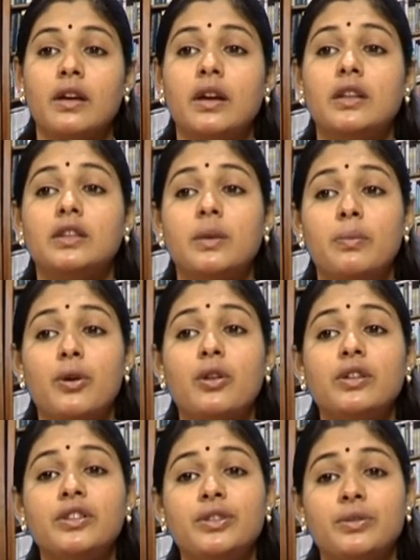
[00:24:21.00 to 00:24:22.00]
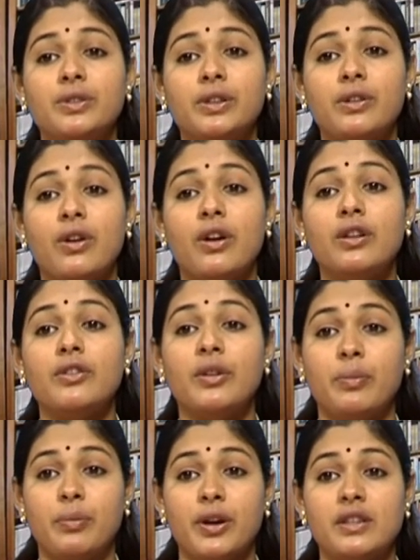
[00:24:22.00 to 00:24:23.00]
The broken unicorn
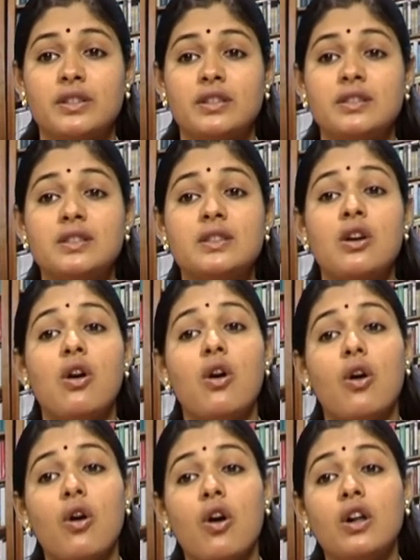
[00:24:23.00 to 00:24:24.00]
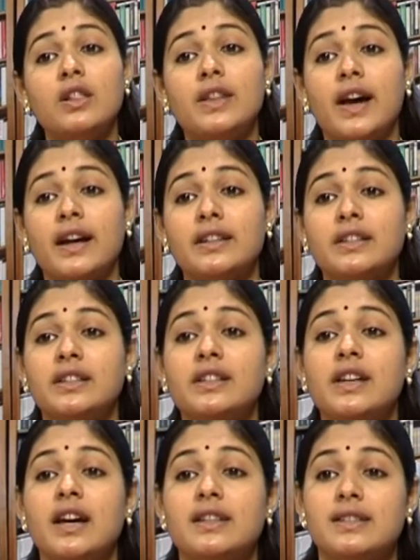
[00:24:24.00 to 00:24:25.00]
represents all that he
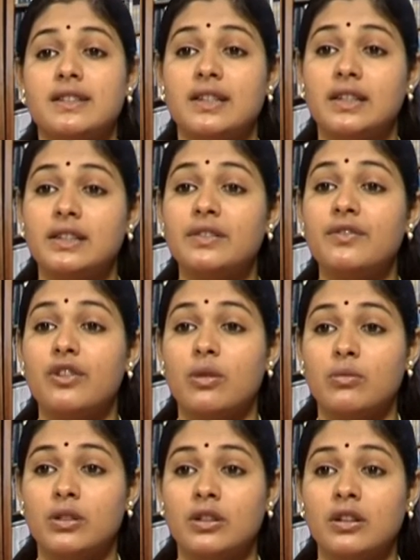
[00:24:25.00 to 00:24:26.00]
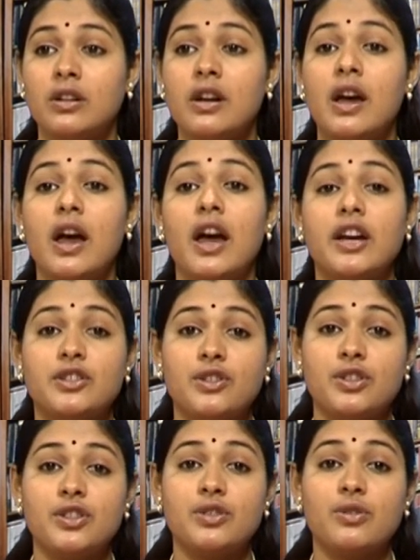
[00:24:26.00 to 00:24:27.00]
has taken from her and
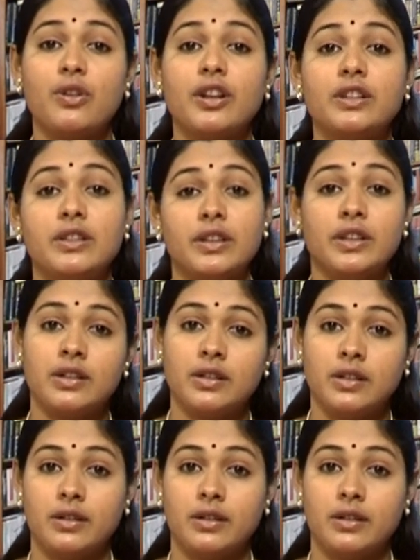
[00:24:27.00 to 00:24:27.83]
destroyed in her.